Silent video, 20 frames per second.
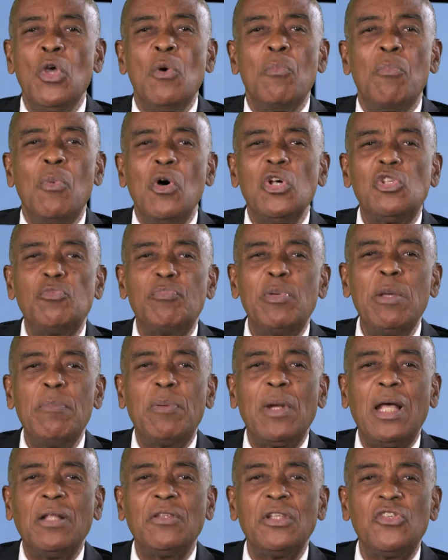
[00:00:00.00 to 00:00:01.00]
most
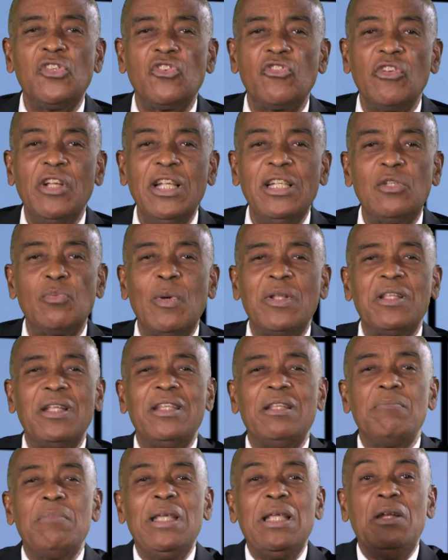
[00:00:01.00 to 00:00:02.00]
people on the streets, whether
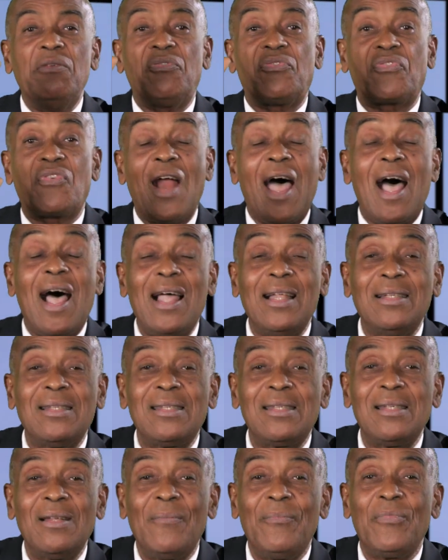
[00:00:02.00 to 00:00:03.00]
it be in
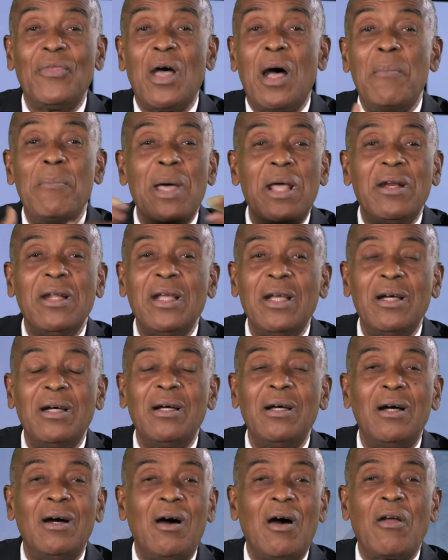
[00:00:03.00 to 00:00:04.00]
France,
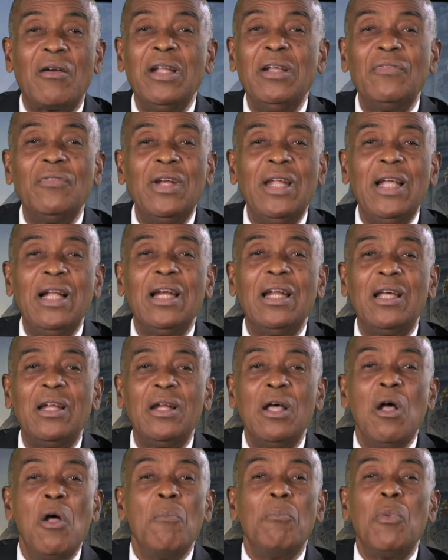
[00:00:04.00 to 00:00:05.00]
America, or even England,
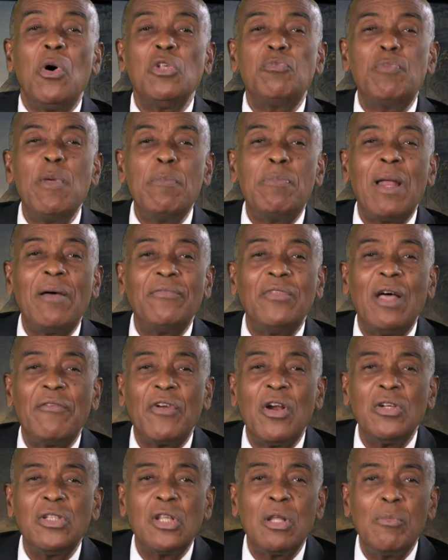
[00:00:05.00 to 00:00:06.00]
most people have
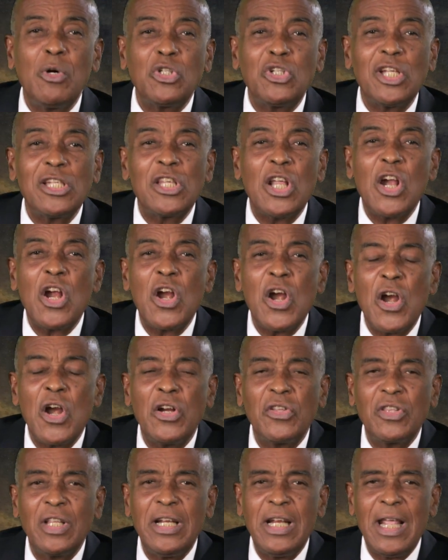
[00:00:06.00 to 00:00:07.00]
never so much as
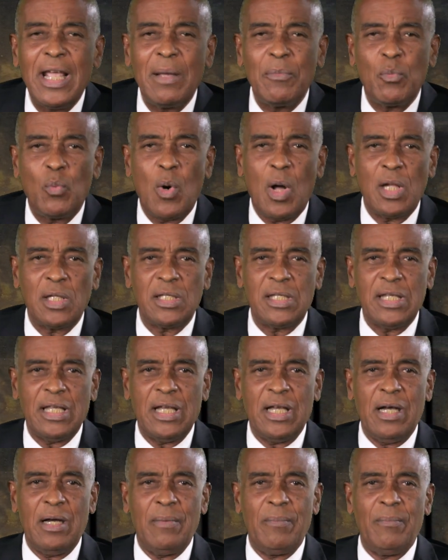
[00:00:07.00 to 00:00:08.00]
heard the name
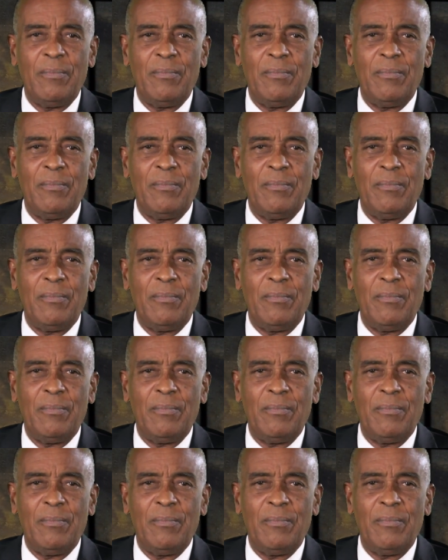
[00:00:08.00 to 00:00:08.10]
Walsingham.